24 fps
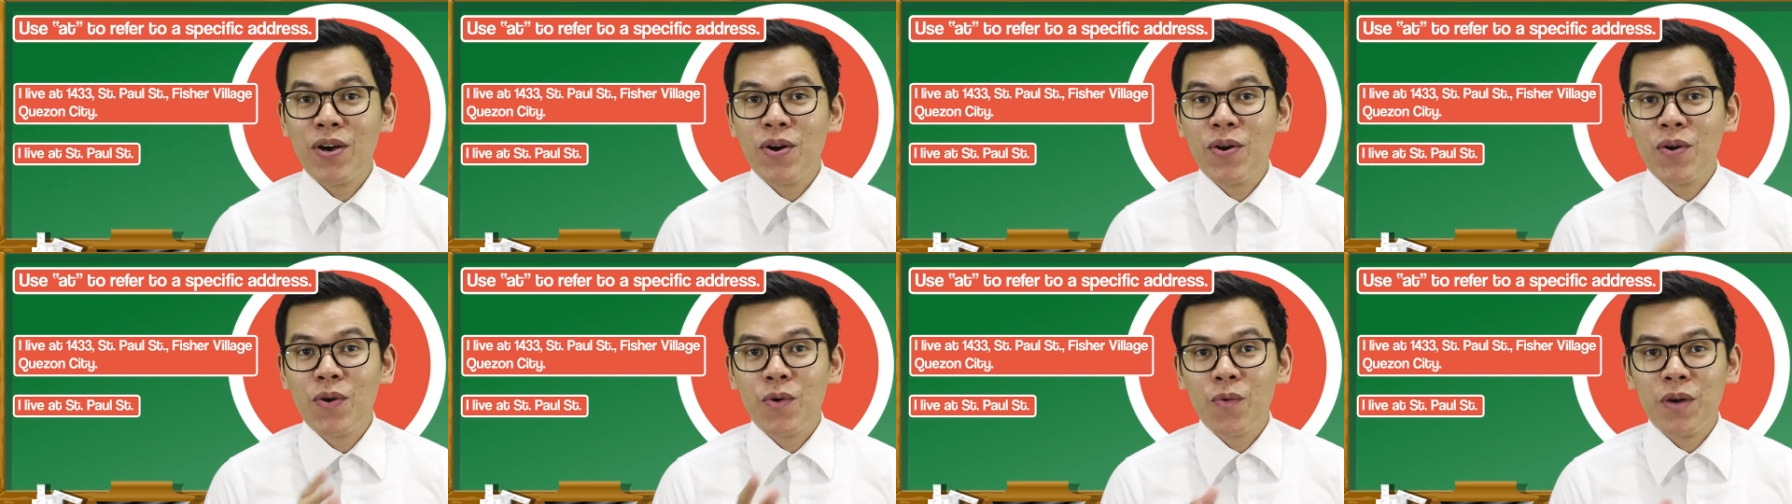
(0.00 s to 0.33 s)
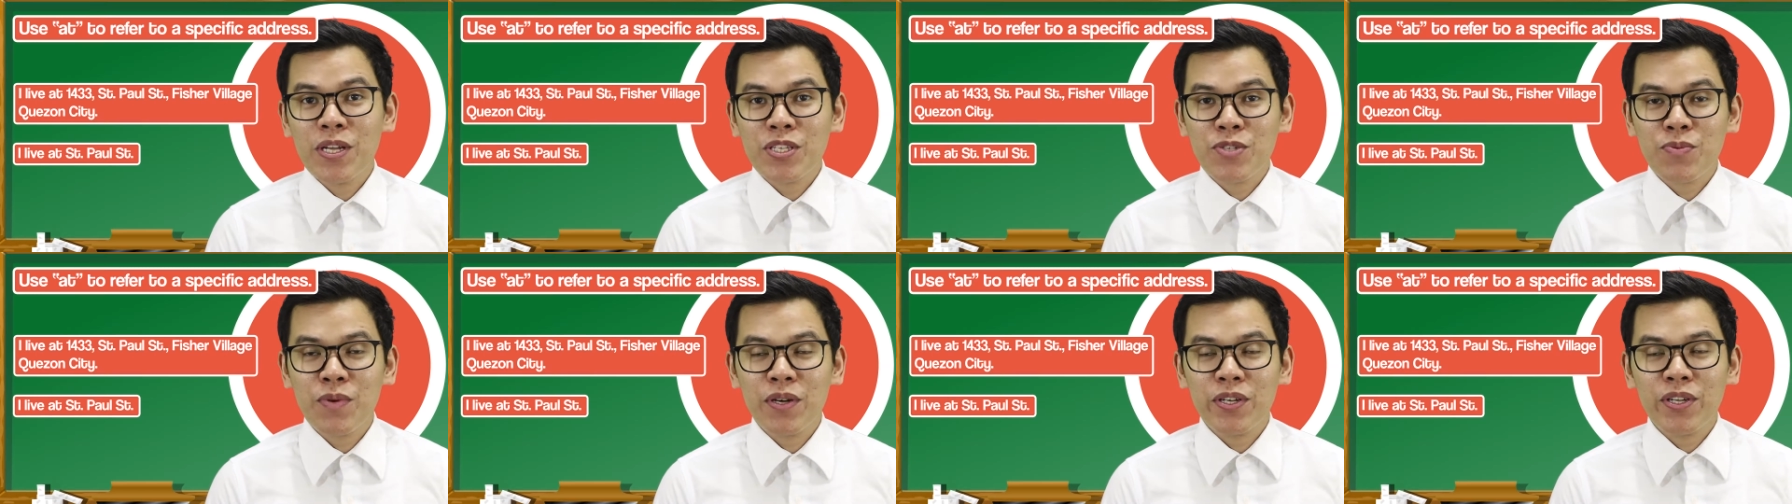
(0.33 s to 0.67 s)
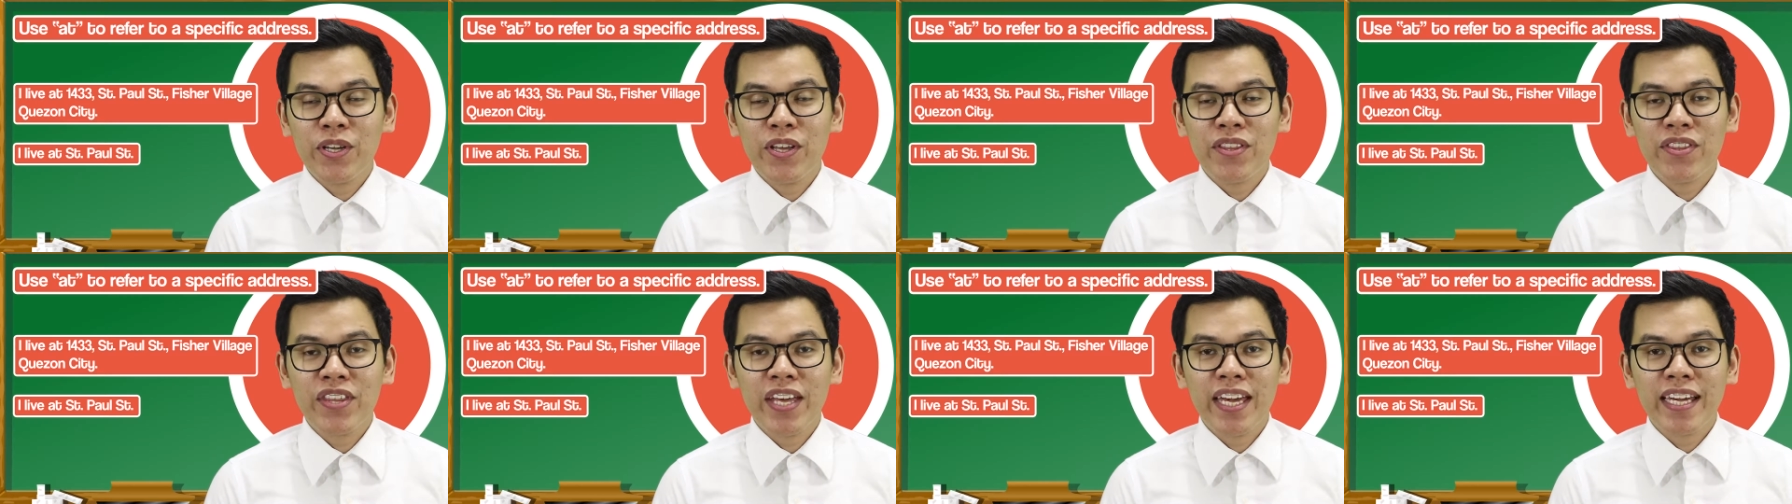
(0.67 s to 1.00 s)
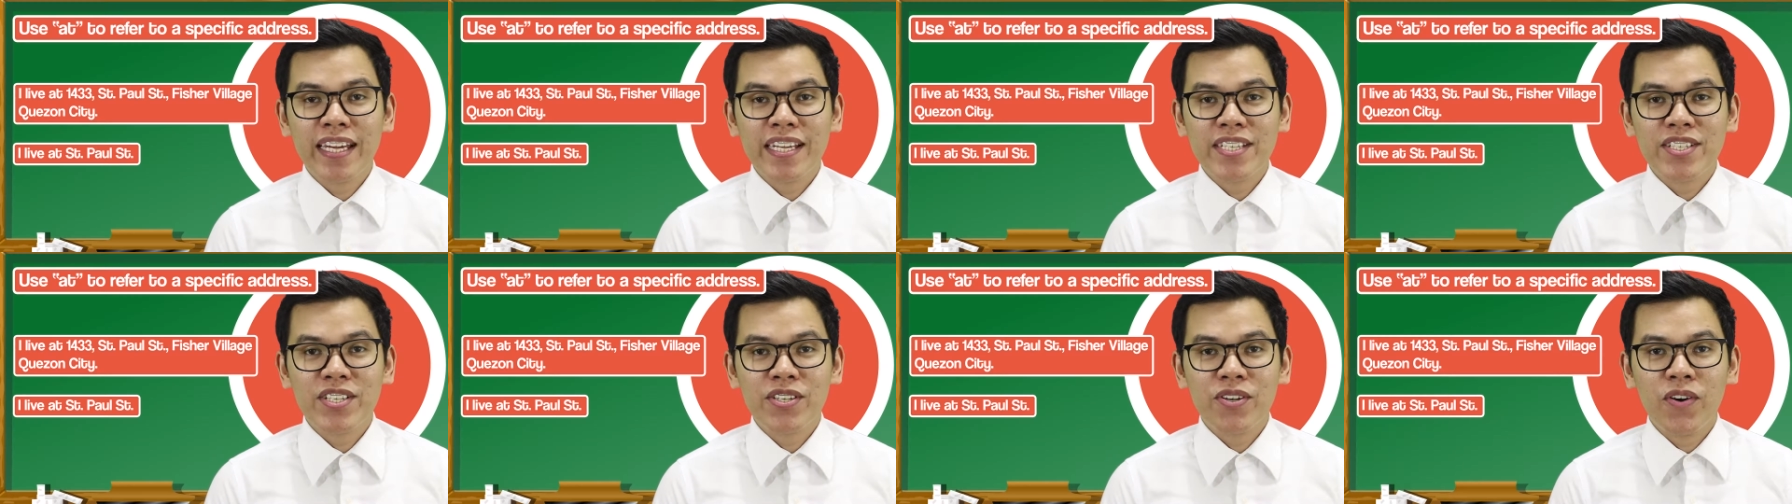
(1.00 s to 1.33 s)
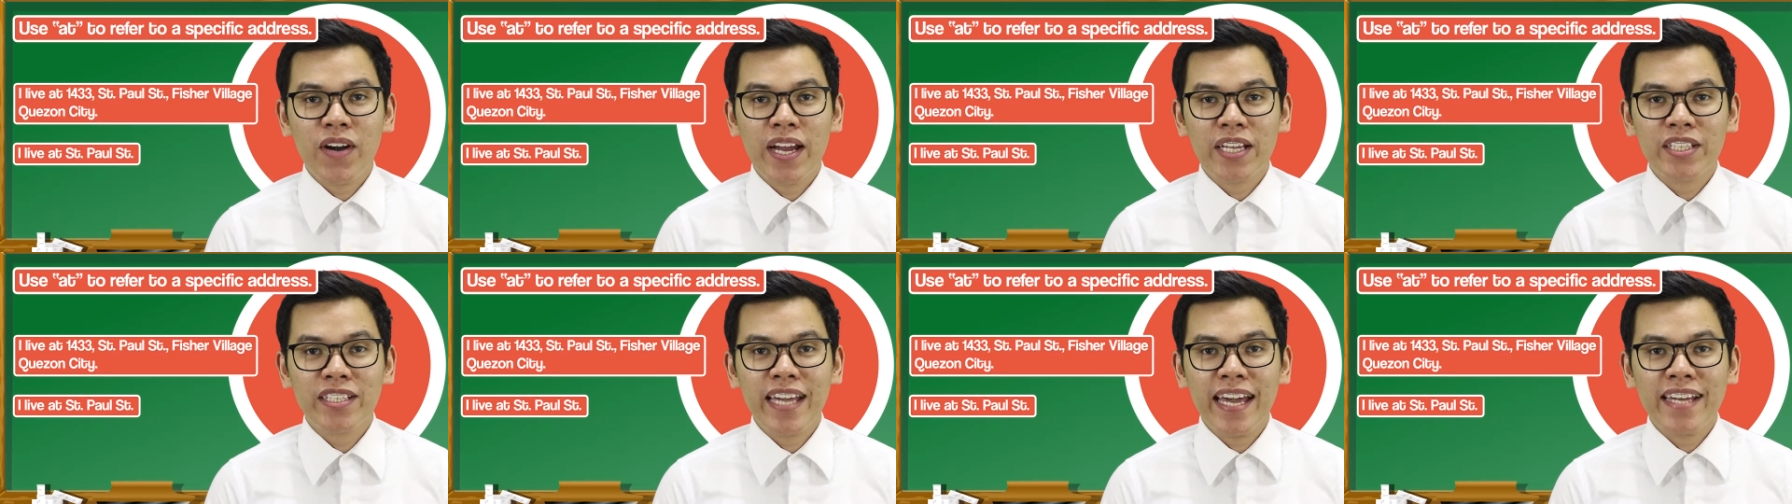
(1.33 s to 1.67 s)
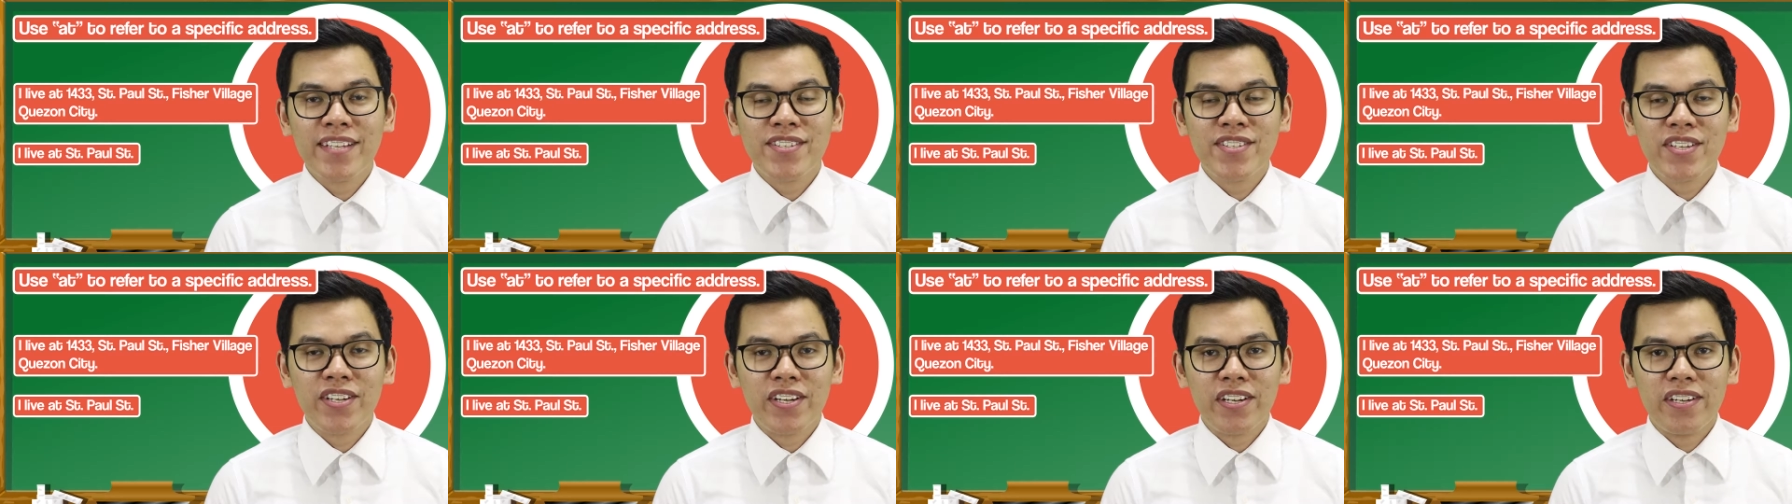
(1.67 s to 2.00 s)
Which one do you think is the correct
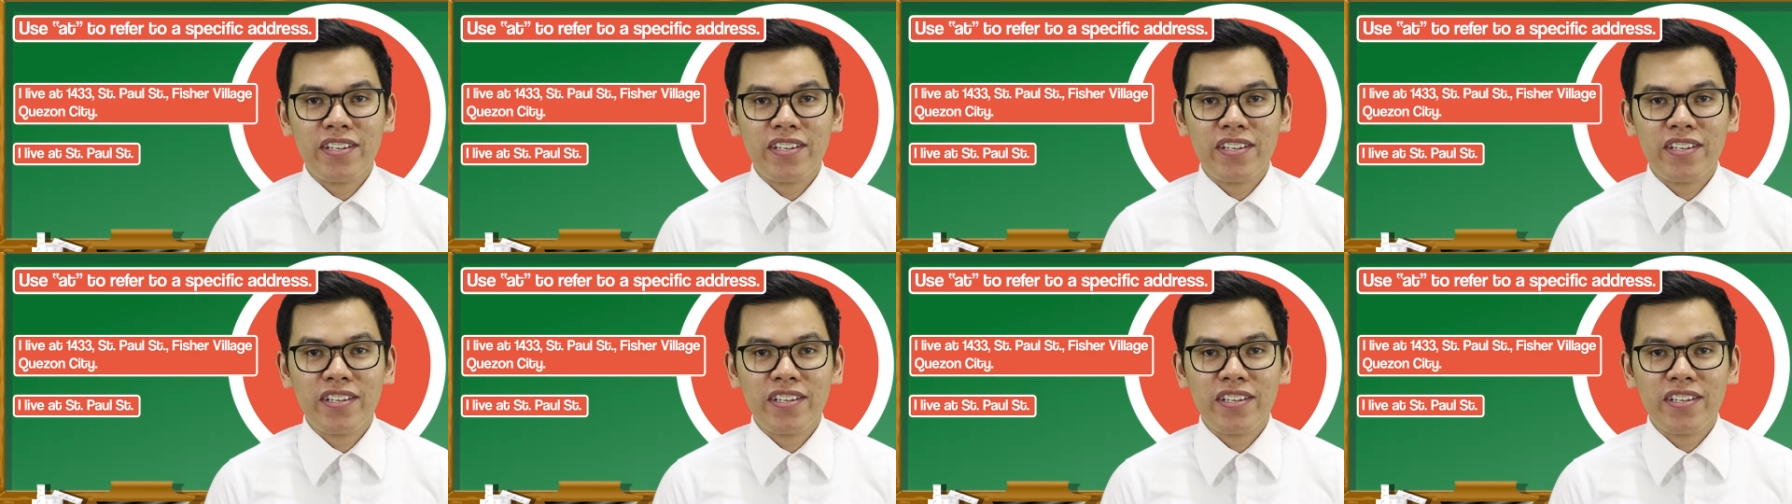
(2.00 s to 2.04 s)
answer?